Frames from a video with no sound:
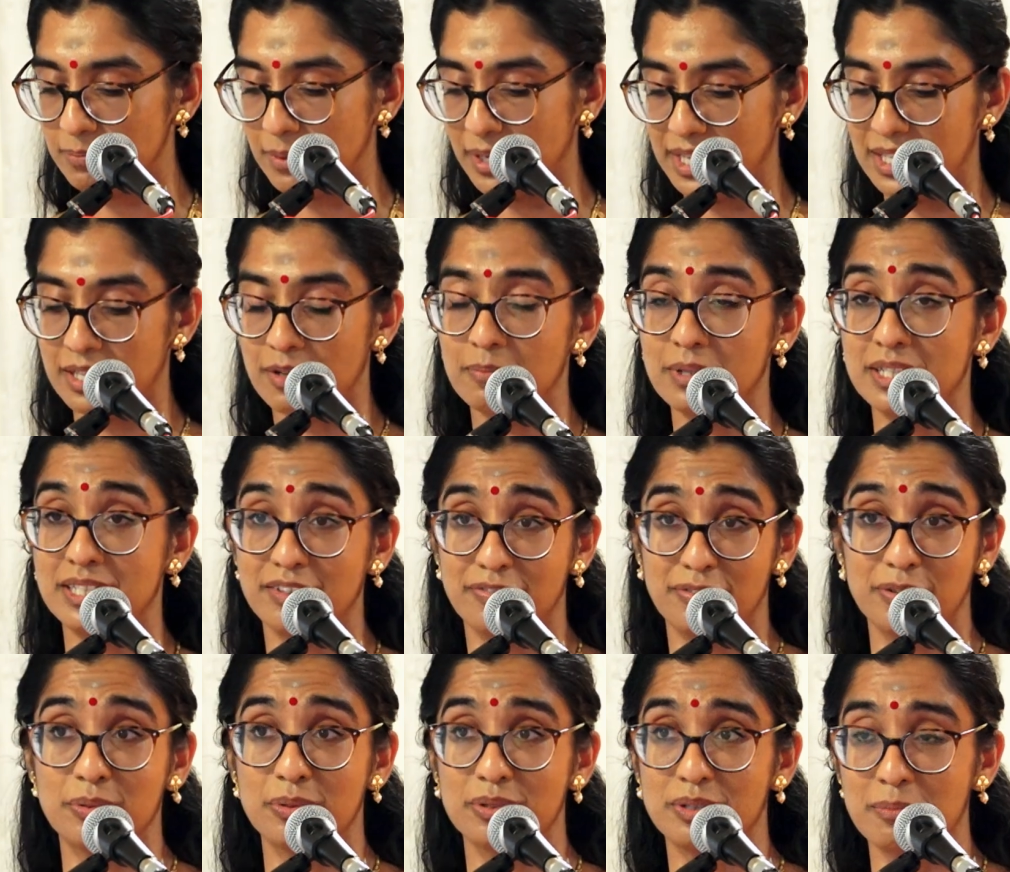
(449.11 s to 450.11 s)
but it can be
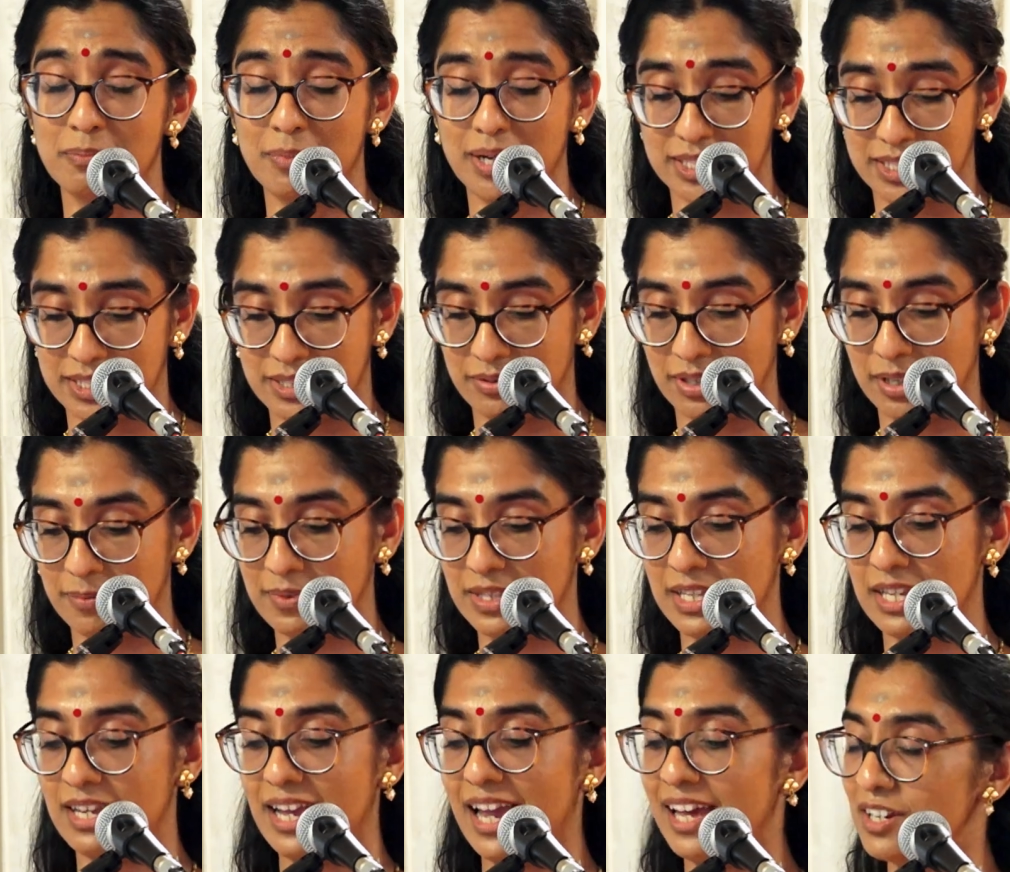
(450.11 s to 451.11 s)
difficult to muster up
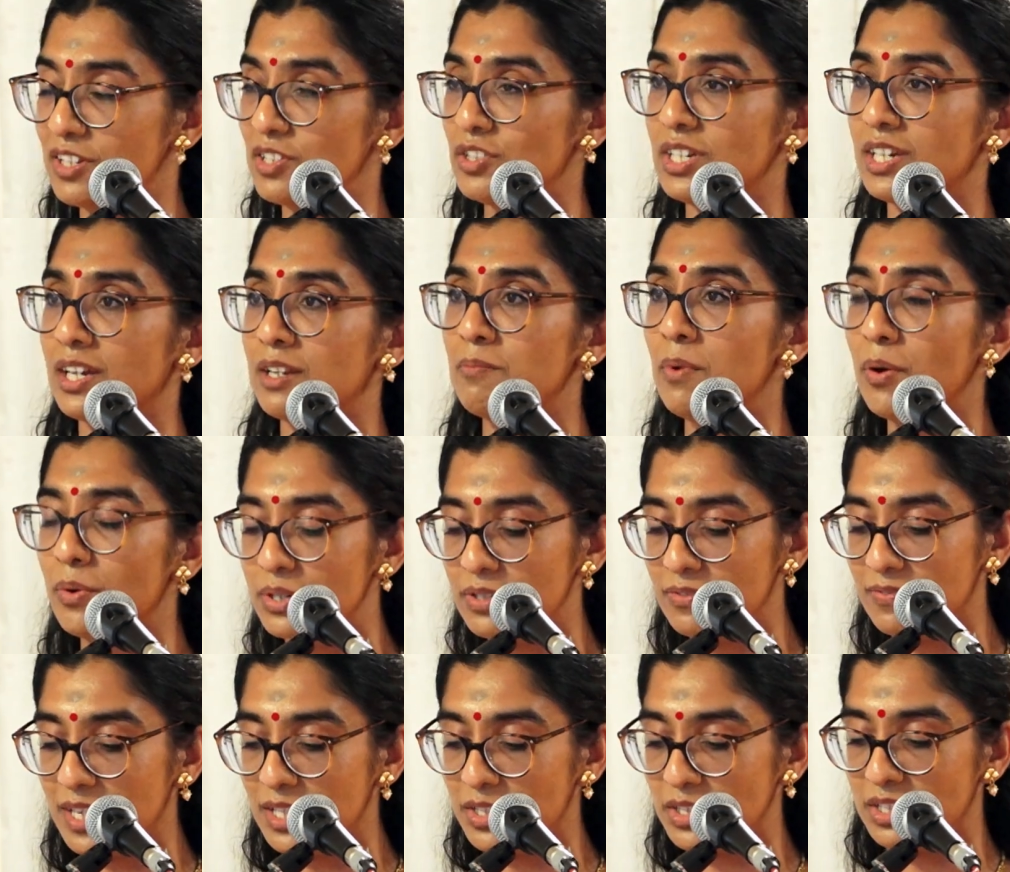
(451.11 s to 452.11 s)
the energy and
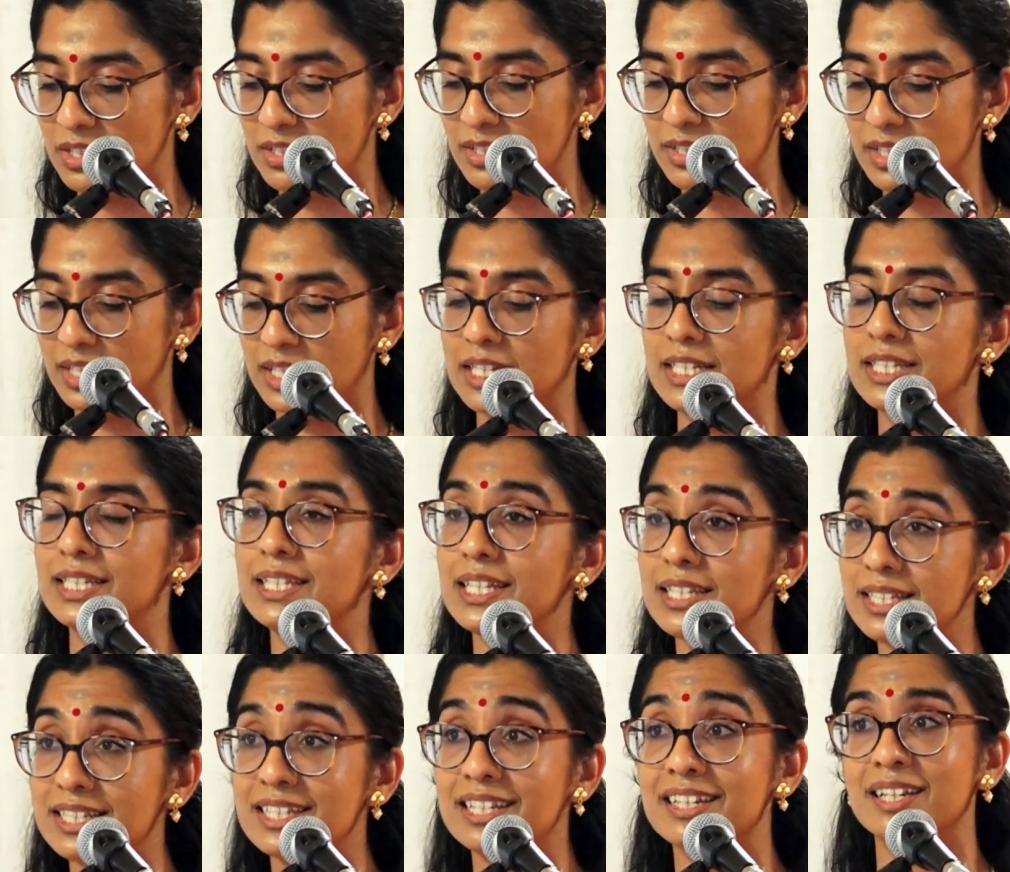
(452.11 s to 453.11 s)
motivation to
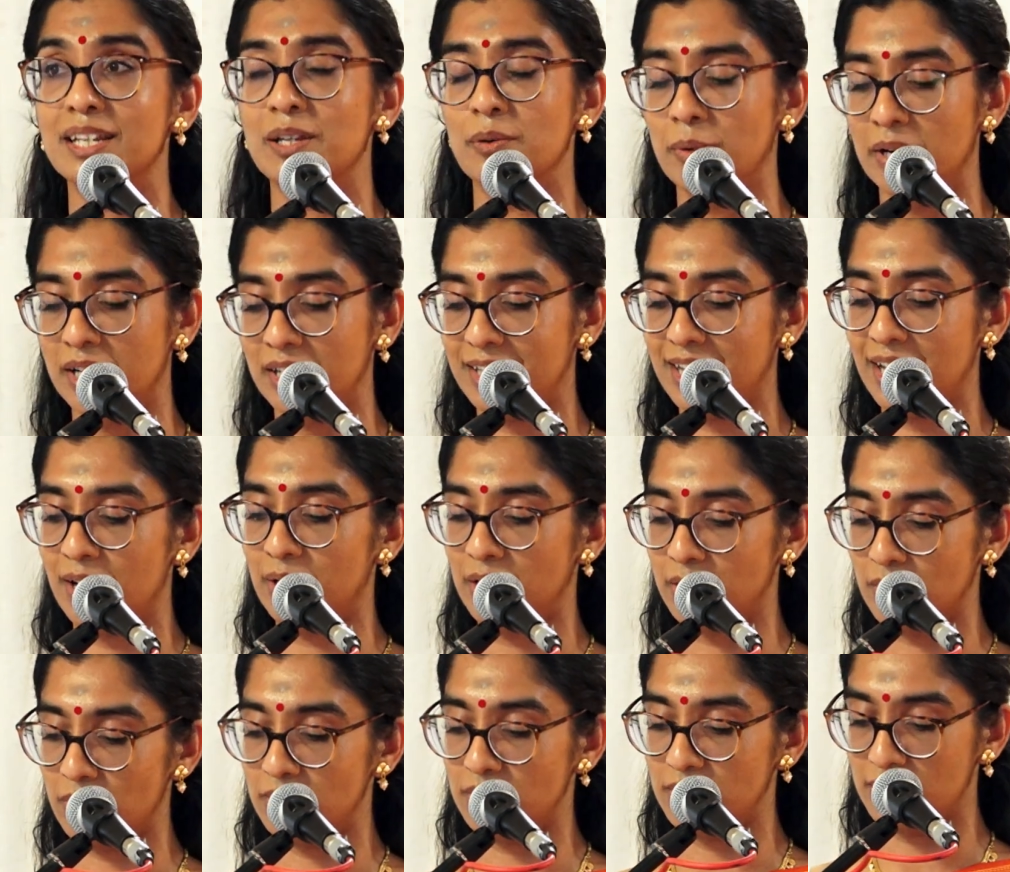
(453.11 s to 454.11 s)
consistently work out
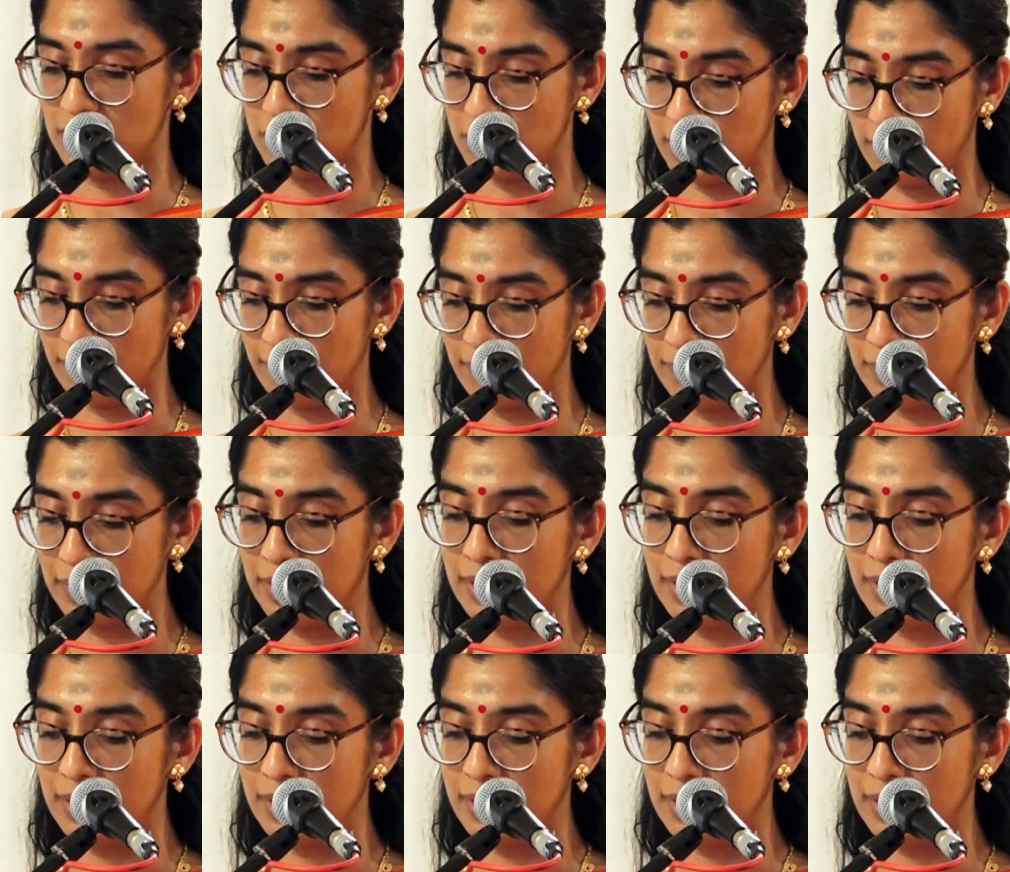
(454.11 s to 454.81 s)
and go to the gym.